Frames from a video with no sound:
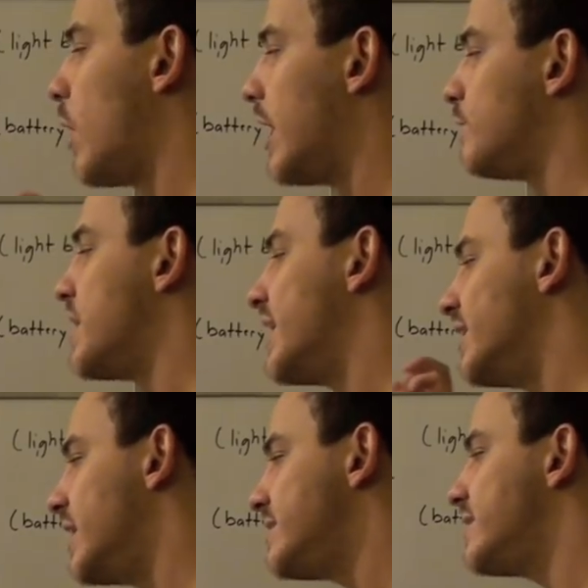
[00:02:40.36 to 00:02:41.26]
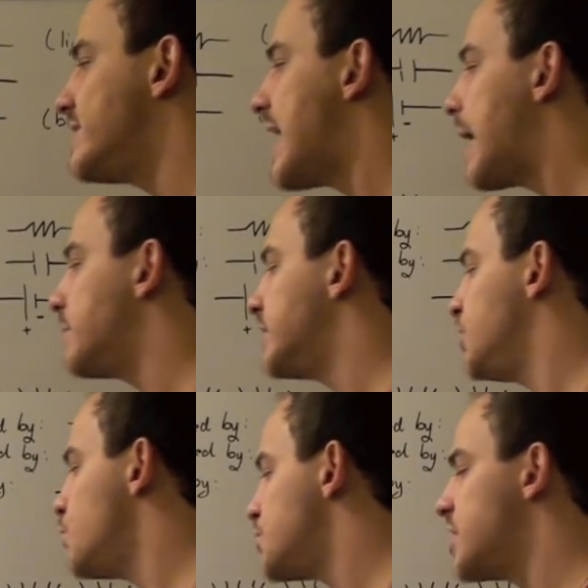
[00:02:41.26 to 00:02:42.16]
Well, let's examine it
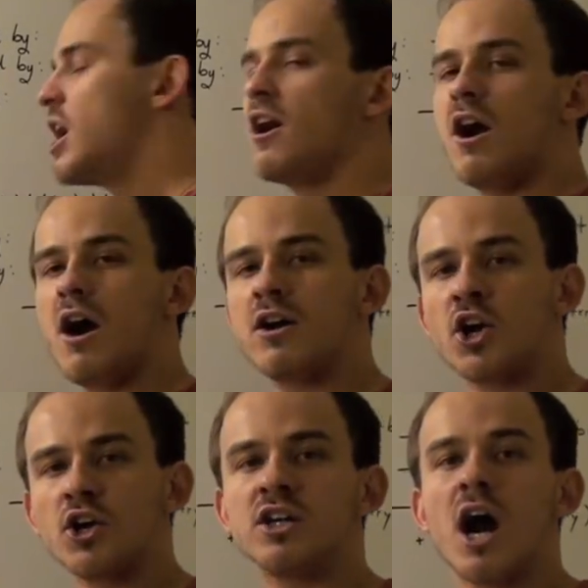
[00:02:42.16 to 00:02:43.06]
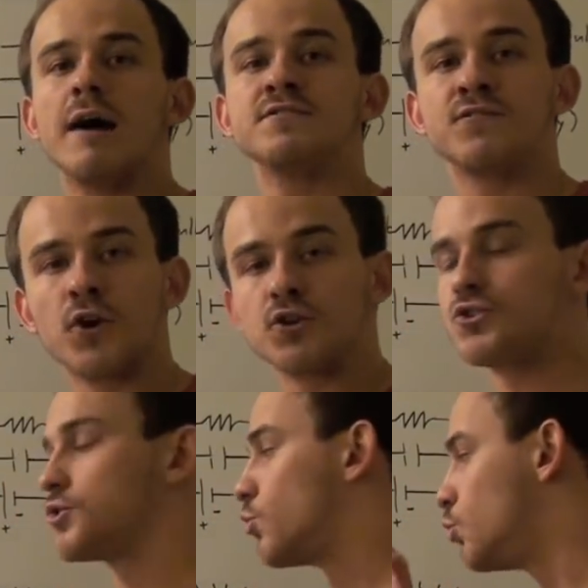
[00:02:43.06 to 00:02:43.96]
using Kirchhoff's
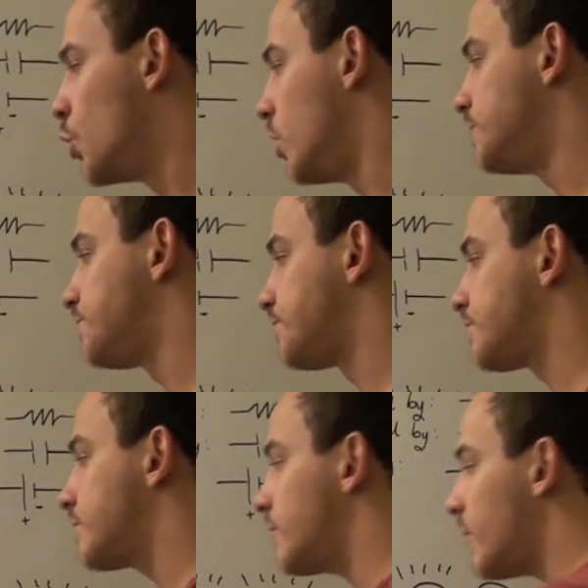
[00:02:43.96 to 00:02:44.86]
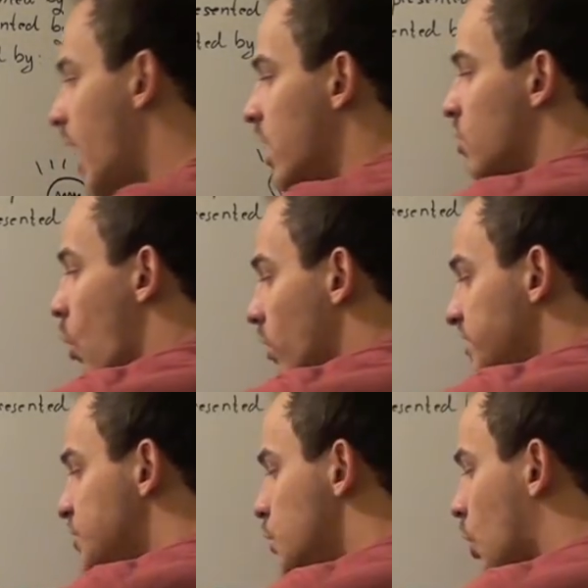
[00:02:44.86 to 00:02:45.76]
first rule.
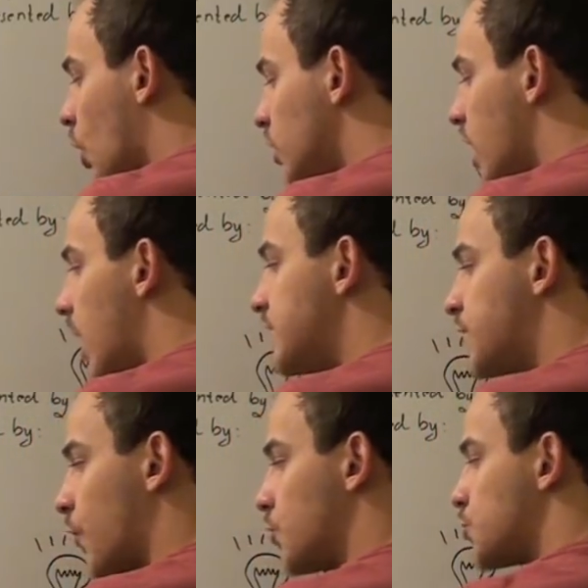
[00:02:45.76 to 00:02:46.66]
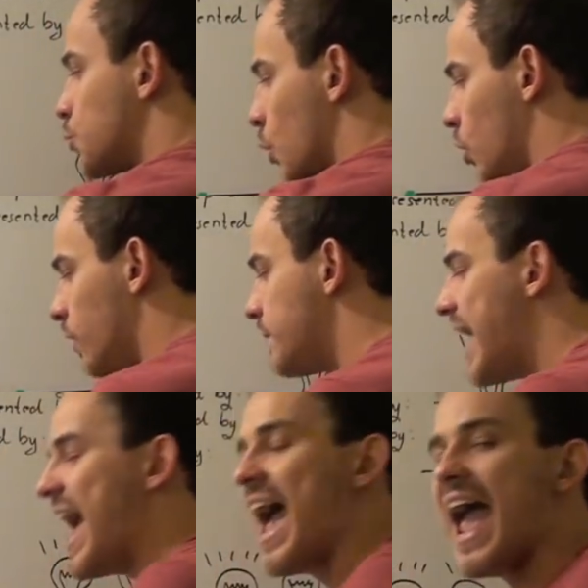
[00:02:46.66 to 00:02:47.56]
According to Kirchhoff's first rule,
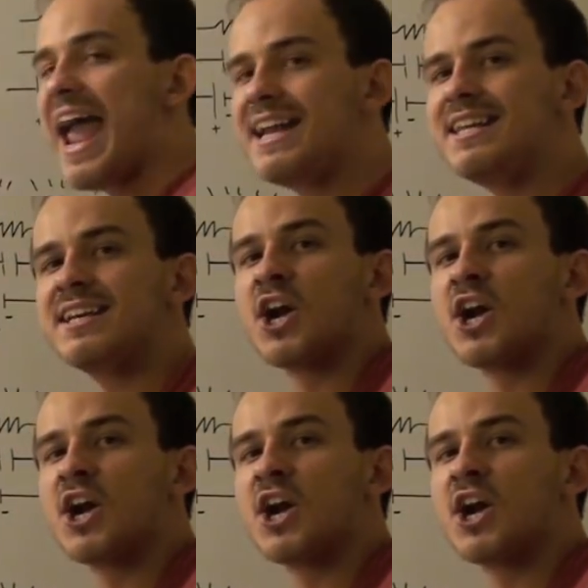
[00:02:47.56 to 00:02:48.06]
any